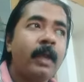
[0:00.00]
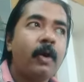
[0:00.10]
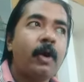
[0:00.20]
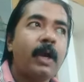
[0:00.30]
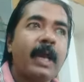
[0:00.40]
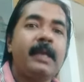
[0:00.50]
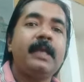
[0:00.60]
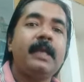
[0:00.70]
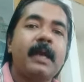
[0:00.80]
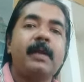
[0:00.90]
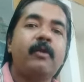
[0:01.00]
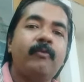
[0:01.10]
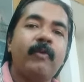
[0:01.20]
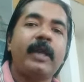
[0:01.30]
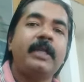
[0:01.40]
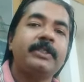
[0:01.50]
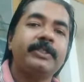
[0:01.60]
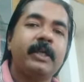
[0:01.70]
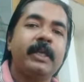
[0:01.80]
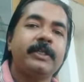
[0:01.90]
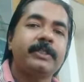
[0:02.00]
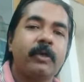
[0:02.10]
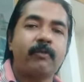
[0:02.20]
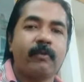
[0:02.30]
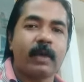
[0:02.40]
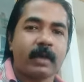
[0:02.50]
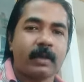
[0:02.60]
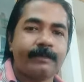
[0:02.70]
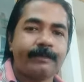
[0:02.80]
or any kind of financial nature of work.